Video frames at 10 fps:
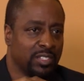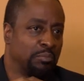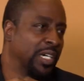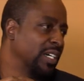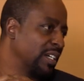this
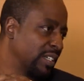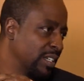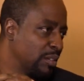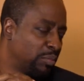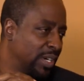bug,
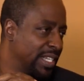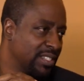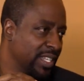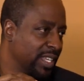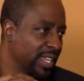
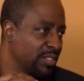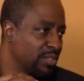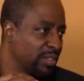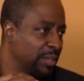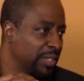prostate
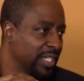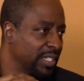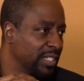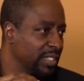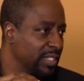cancer? I right. mean,